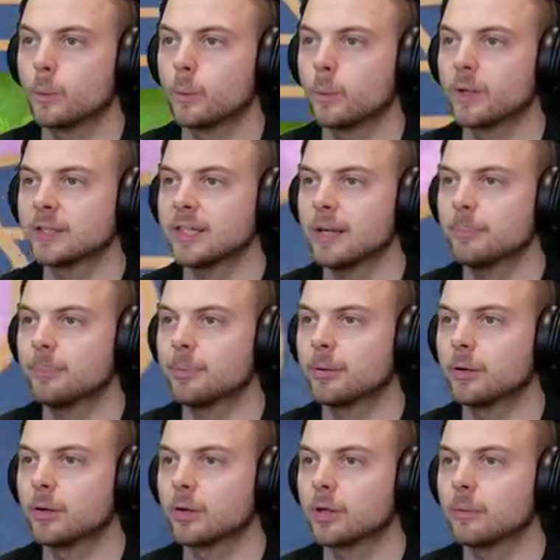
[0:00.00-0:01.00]
Where's that
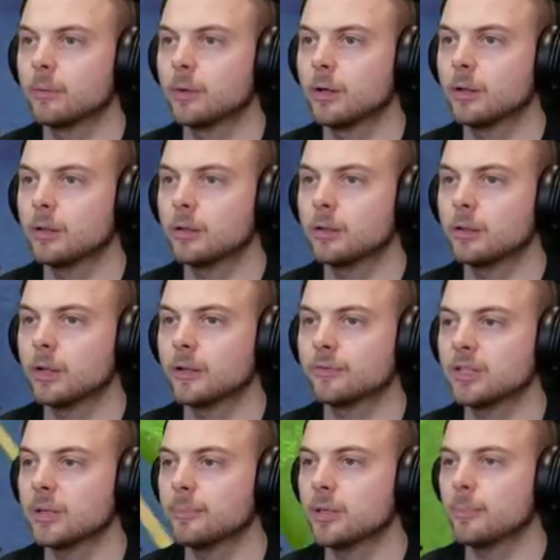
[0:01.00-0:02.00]
Pokeball? Oh, I've
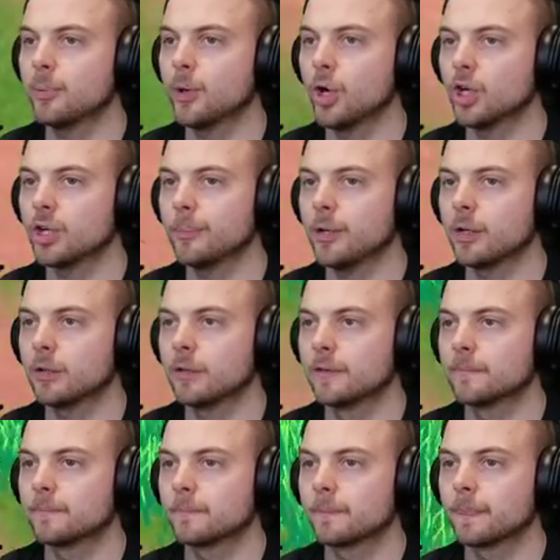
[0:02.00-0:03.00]
seen another Pokeball!
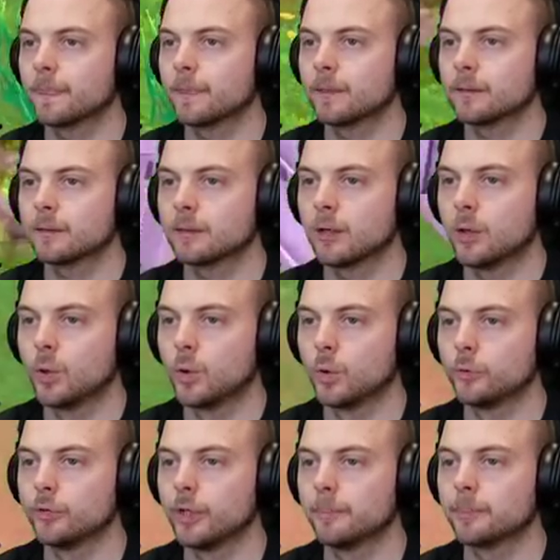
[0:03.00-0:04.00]

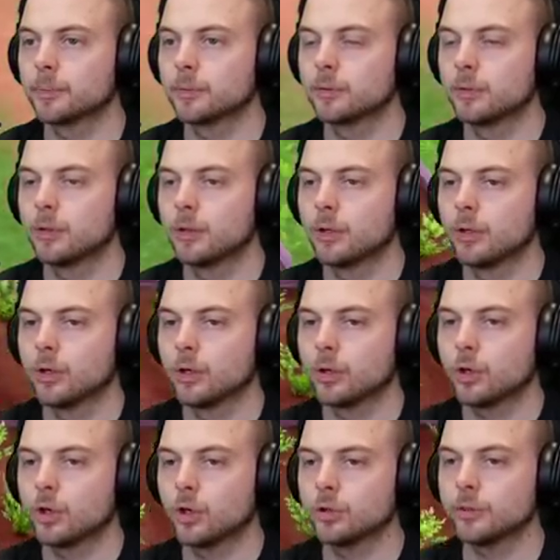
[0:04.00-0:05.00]
Hold up.
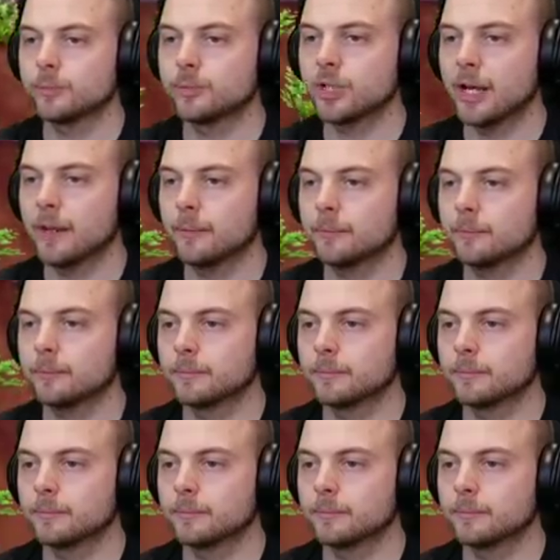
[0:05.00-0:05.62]
Hold up, chat